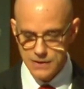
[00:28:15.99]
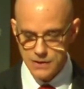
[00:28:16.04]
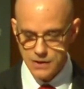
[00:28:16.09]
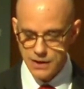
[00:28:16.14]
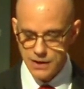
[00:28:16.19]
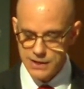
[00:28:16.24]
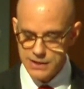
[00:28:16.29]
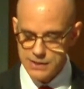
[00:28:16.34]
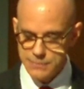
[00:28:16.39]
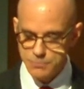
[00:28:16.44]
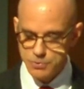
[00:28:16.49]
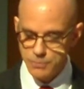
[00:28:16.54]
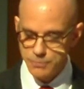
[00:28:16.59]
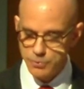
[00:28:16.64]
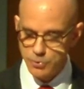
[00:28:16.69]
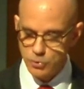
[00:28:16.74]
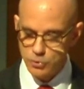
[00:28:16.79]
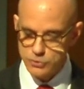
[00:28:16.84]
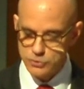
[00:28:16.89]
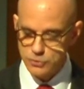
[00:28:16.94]
on any
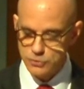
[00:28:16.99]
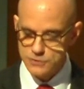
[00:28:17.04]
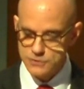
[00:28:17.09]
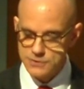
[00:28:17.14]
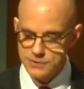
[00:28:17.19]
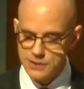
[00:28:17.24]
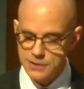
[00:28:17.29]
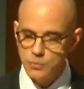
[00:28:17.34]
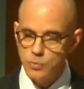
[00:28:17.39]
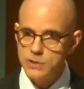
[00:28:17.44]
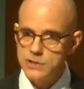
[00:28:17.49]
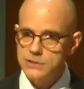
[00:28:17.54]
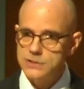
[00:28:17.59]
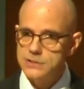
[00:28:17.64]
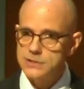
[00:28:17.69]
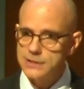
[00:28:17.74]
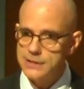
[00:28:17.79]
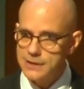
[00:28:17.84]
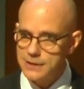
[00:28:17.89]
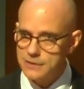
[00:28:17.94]
proposals so that we
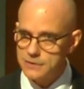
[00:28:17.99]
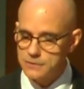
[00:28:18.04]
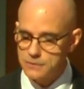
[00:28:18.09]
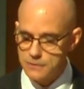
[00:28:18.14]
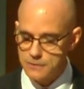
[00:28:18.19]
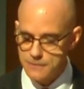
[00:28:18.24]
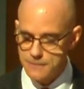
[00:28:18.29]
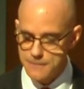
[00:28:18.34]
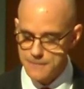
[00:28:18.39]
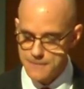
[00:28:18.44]
together